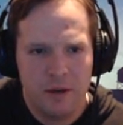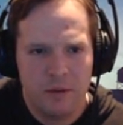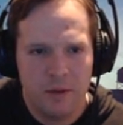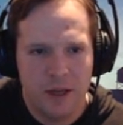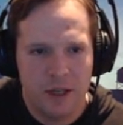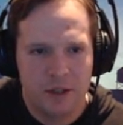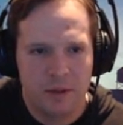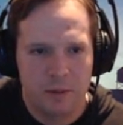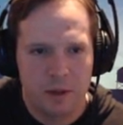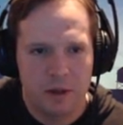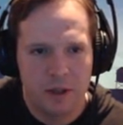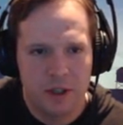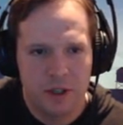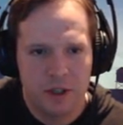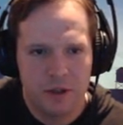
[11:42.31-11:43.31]
We've got some
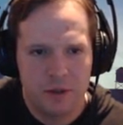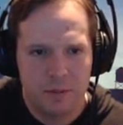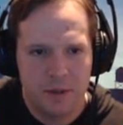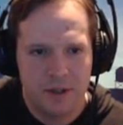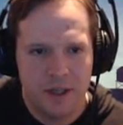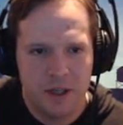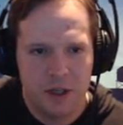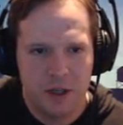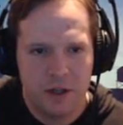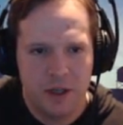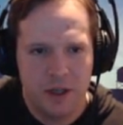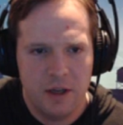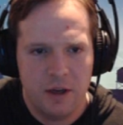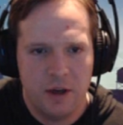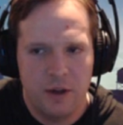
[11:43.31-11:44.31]
glitches
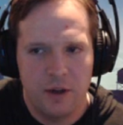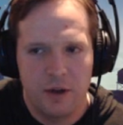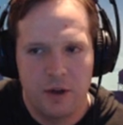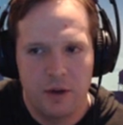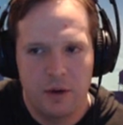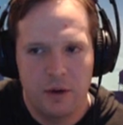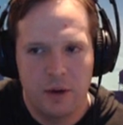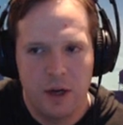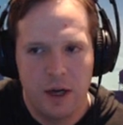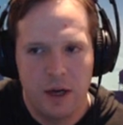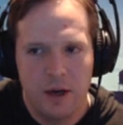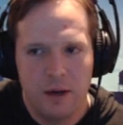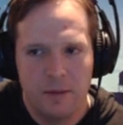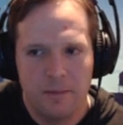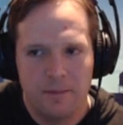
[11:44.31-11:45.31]
potentially, although
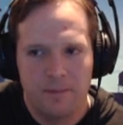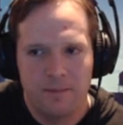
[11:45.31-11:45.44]
um,